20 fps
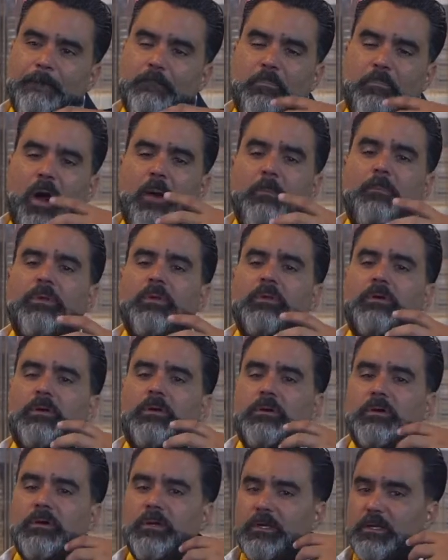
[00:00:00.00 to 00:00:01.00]

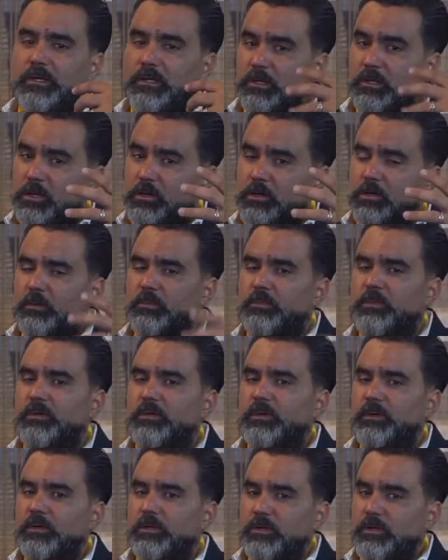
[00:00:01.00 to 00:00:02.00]
popular in Europe,
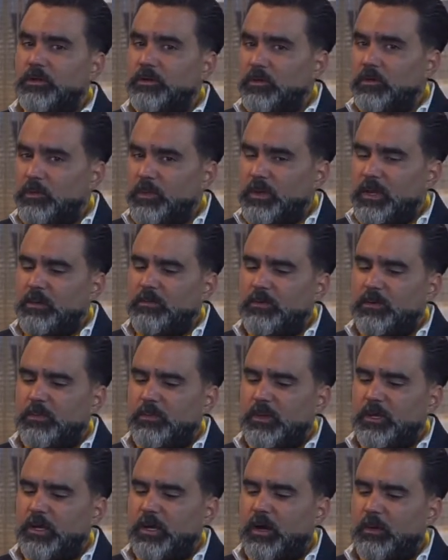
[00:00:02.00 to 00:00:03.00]
you will be able to
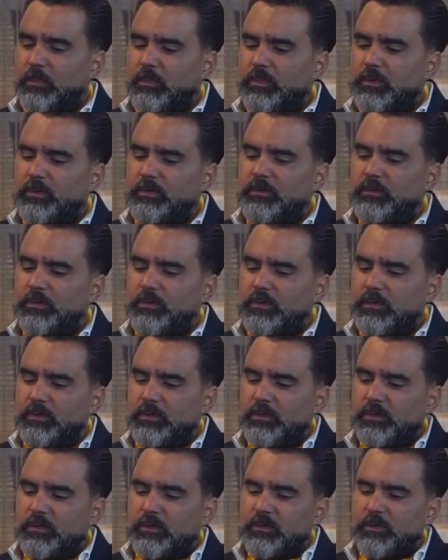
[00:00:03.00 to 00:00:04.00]
pick up
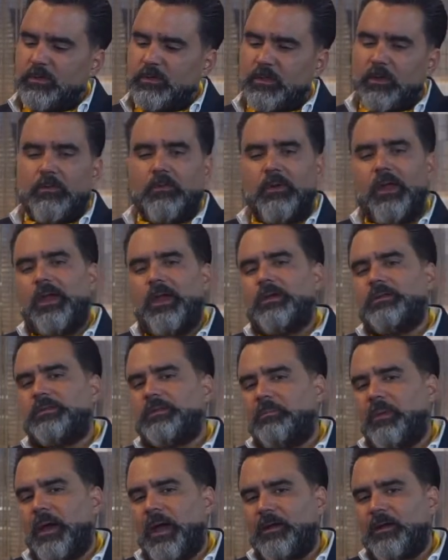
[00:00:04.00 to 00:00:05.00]
the rare
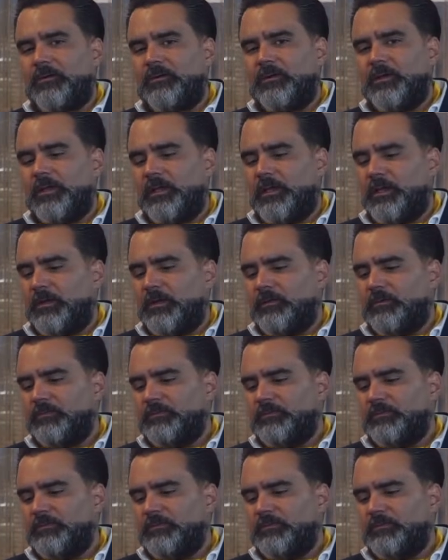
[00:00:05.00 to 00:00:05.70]
tobacco in here.